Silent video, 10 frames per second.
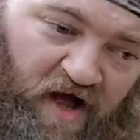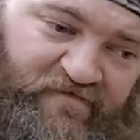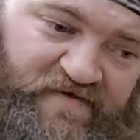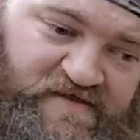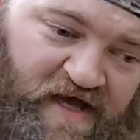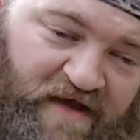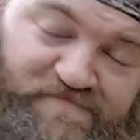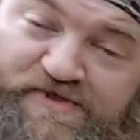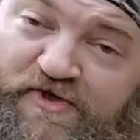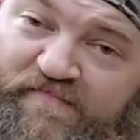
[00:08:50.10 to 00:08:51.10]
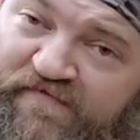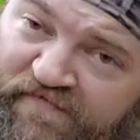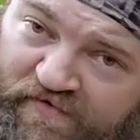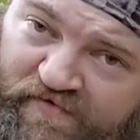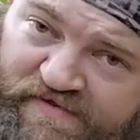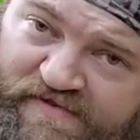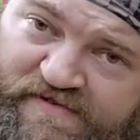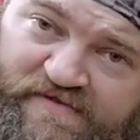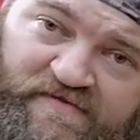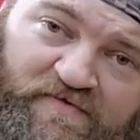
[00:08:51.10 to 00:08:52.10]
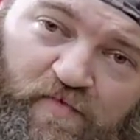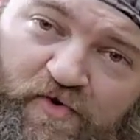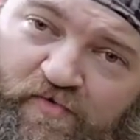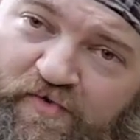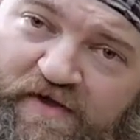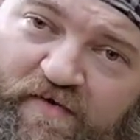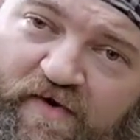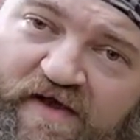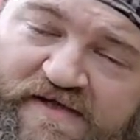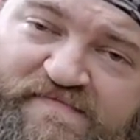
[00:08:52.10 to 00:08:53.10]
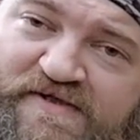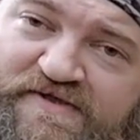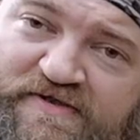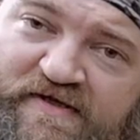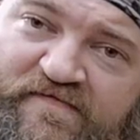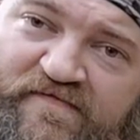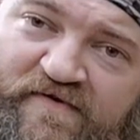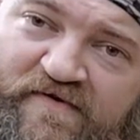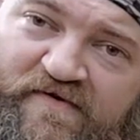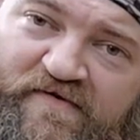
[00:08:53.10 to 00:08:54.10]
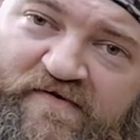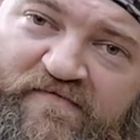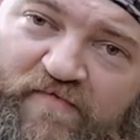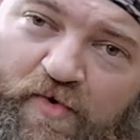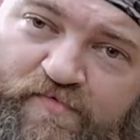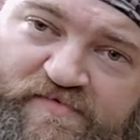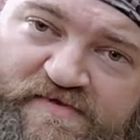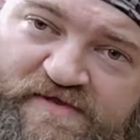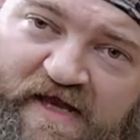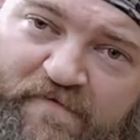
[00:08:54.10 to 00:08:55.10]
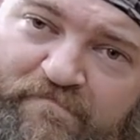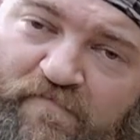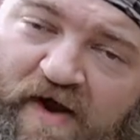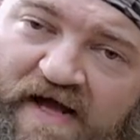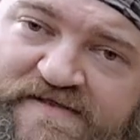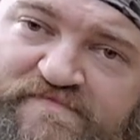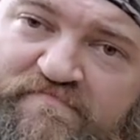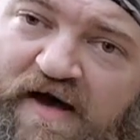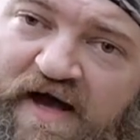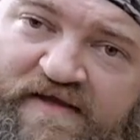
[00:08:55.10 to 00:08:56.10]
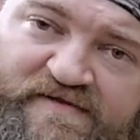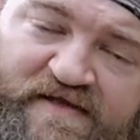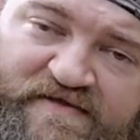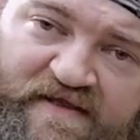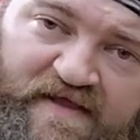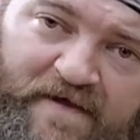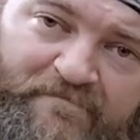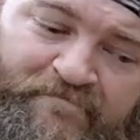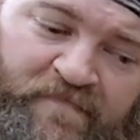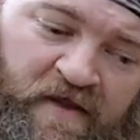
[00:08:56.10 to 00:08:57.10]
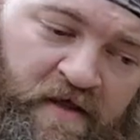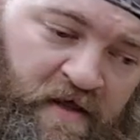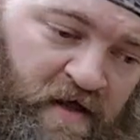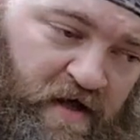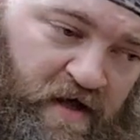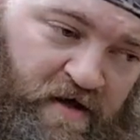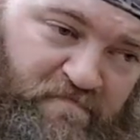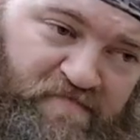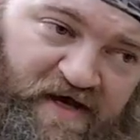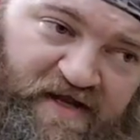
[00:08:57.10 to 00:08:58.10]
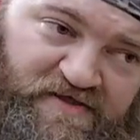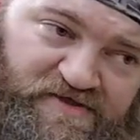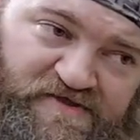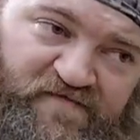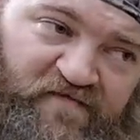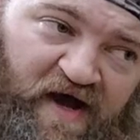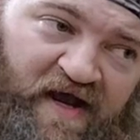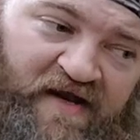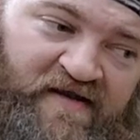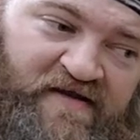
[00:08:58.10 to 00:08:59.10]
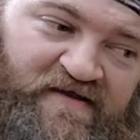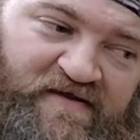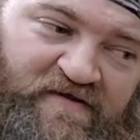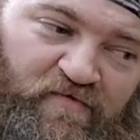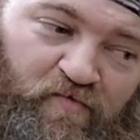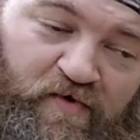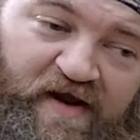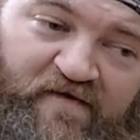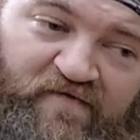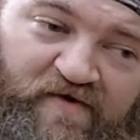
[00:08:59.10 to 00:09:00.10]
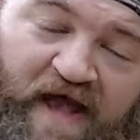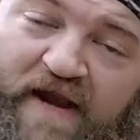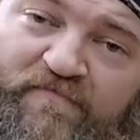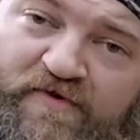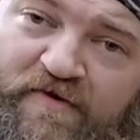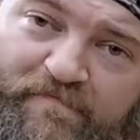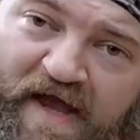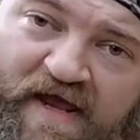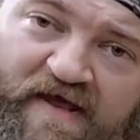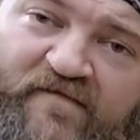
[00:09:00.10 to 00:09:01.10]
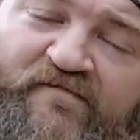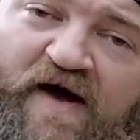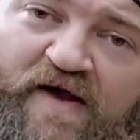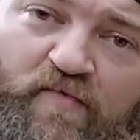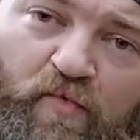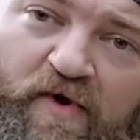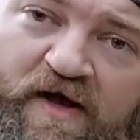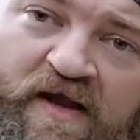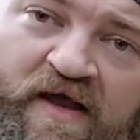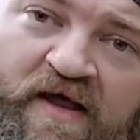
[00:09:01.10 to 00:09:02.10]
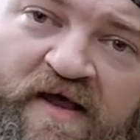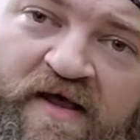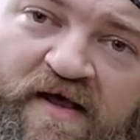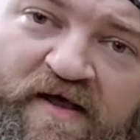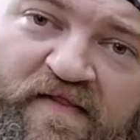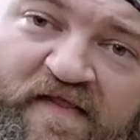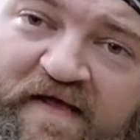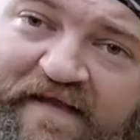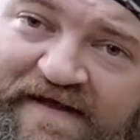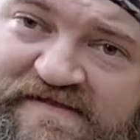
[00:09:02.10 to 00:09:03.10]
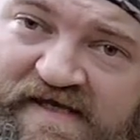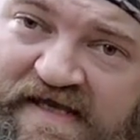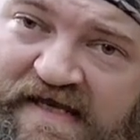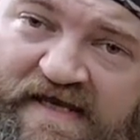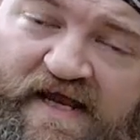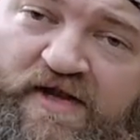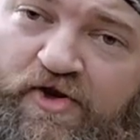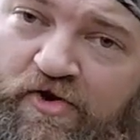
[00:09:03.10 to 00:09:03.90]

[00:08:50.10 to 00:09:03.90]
oftentimes human foods work really well, especially for rodents like rats and mice, things like that. But just find whatever animal you're baiting, find what they like to eat in